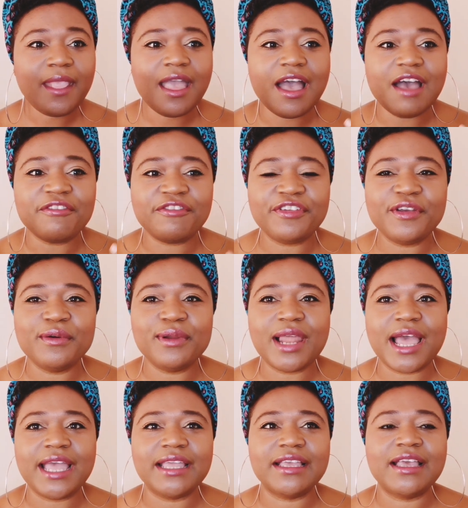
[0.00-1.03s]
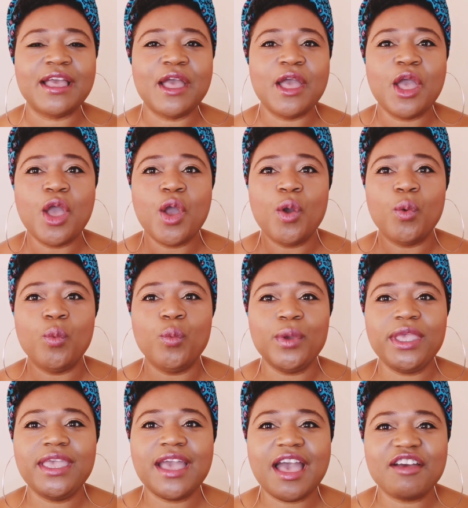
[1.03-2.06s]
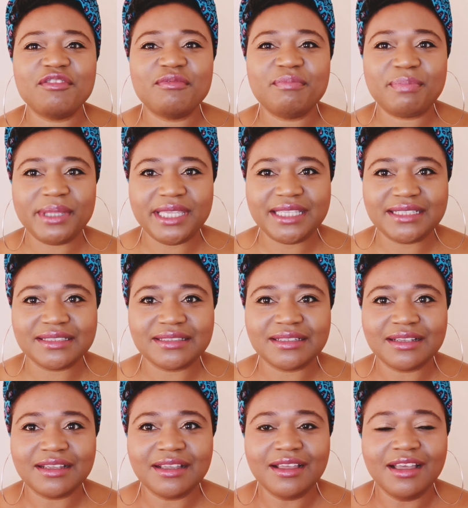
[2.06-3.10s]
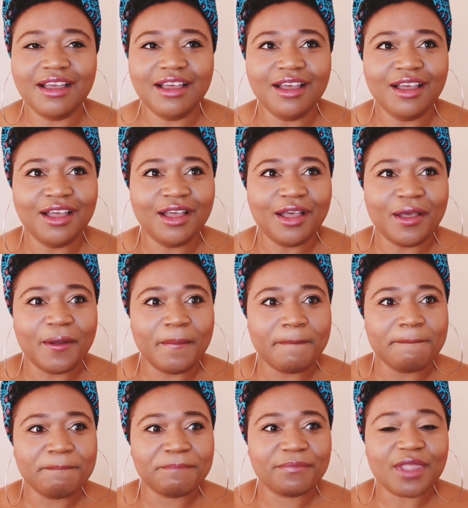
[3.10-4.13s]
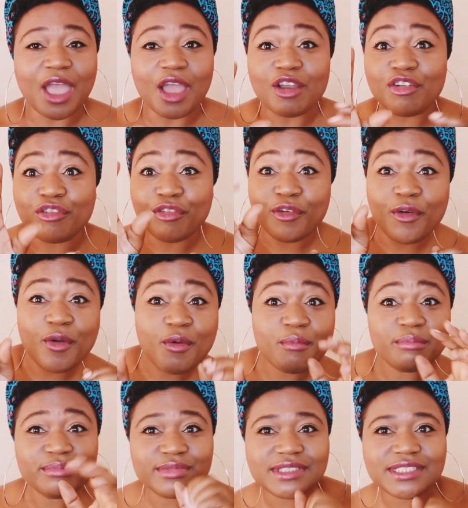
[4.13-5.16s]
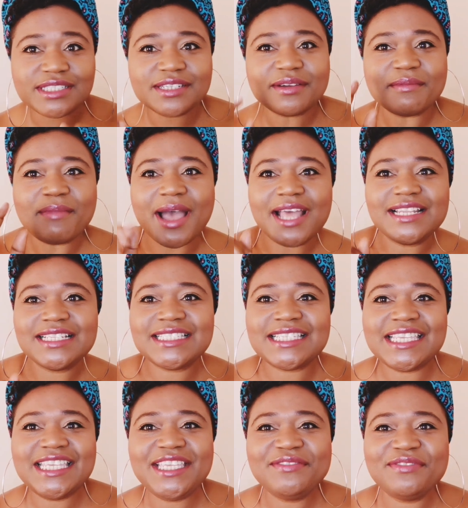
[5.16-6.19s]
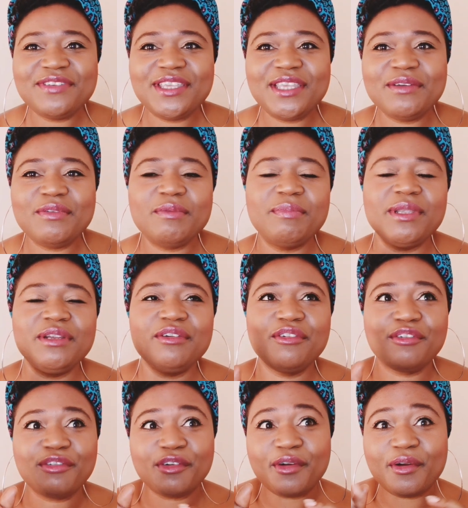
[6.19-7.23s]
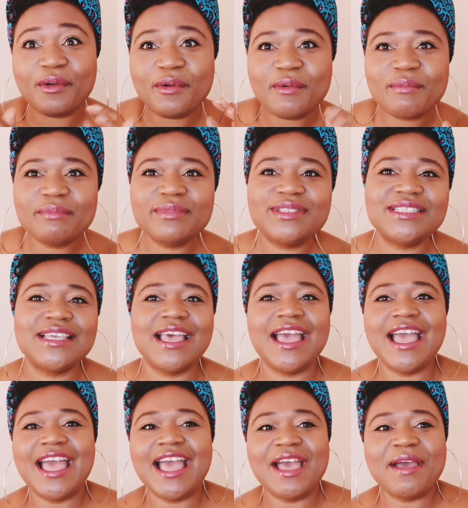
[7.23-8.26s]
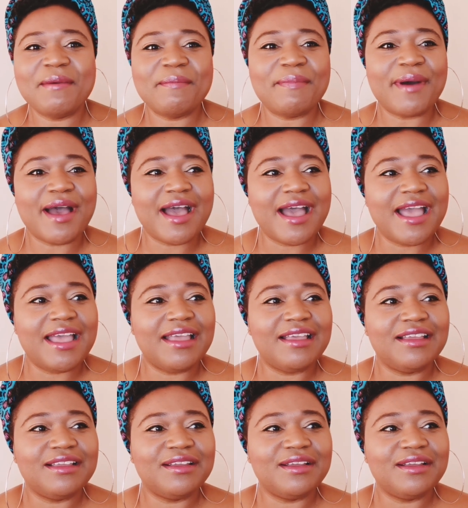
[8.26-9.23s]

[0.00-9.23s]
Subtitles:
I feel like we have been groomed by the TV. We've been groomed by